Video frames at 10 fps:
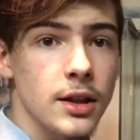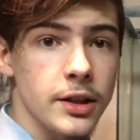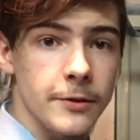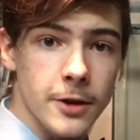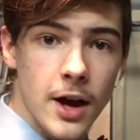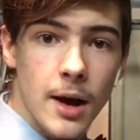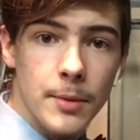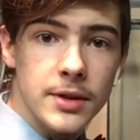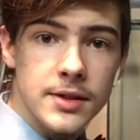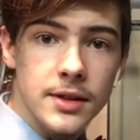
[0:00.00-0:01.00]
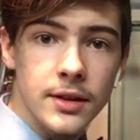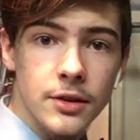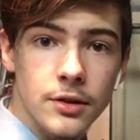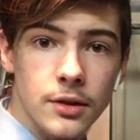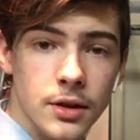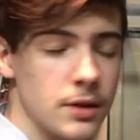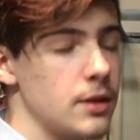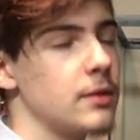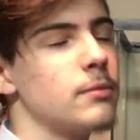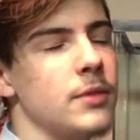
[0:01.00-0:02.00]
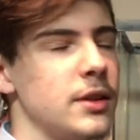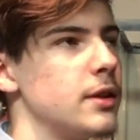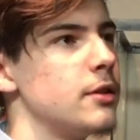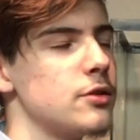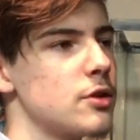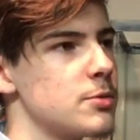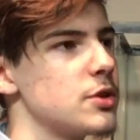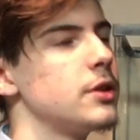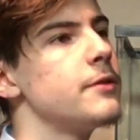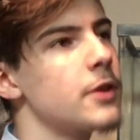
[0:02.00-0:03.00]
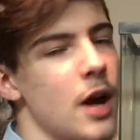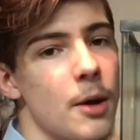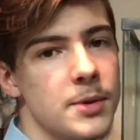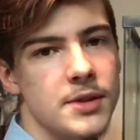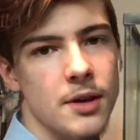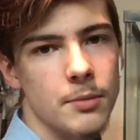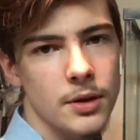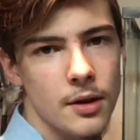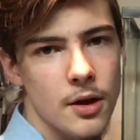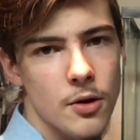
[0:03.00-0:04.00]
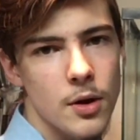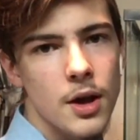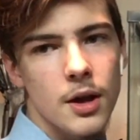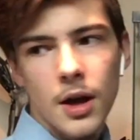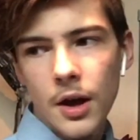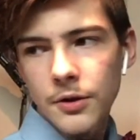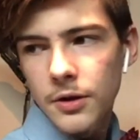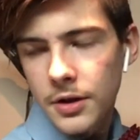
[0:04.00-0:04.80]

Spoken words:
leave your comments in the description. Leave your comments down below under the